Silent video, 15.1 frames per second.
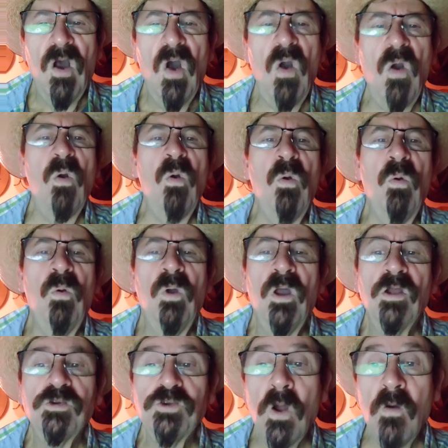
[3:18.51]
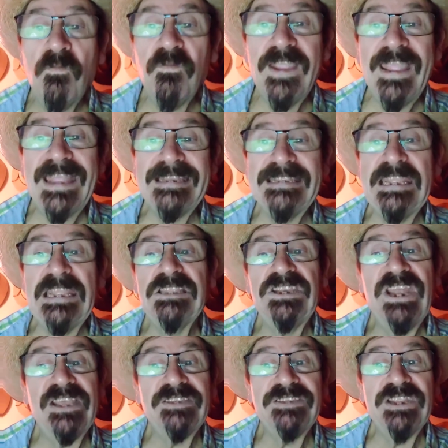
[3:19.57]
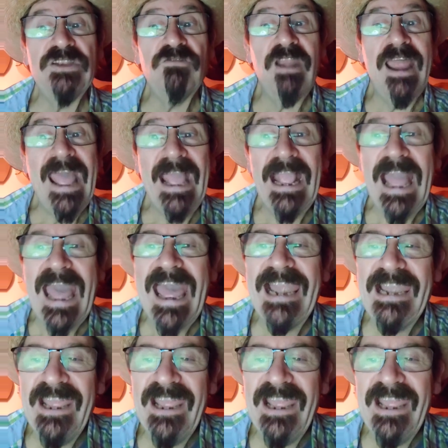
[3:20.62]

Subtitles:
"Oh, don't forget to get the dusting rag I